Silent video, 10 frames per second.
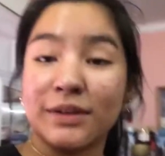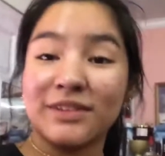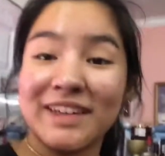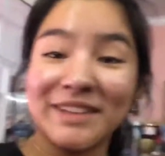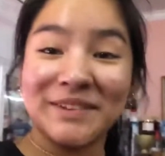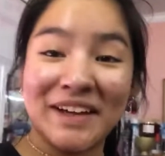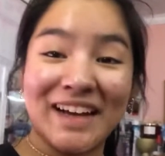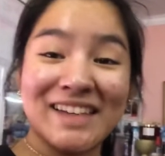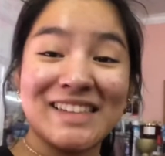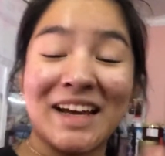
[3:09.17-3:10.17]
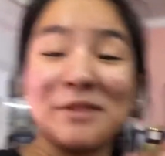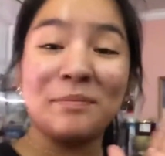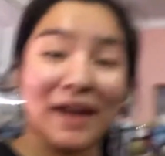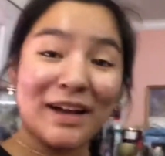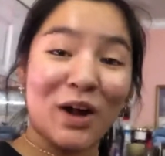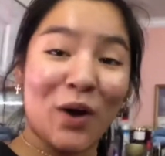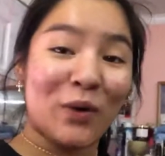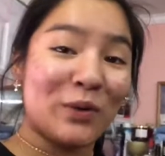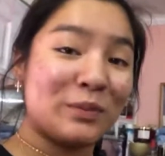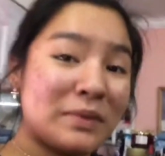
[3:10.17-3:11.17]
hello guys i am back
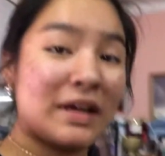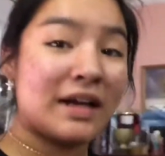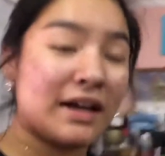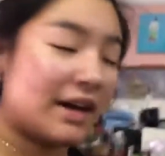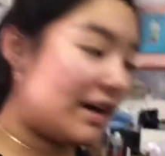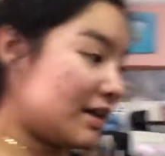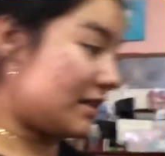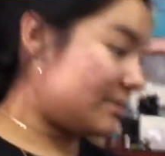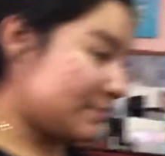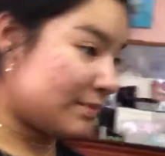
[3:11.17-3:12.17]
home um